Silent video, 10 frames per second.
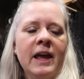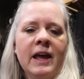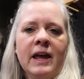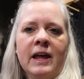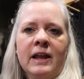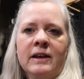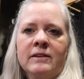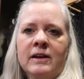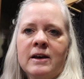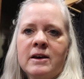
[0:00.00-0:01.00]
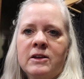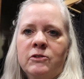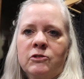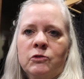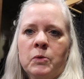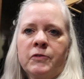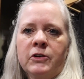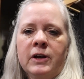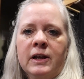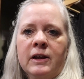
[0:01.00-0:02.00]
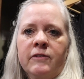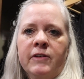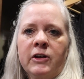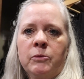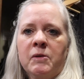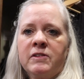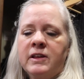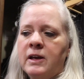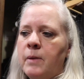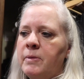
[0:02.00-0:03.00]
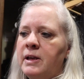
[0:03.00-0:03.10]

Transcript: And I use a Swiffer and I vacuum everything up.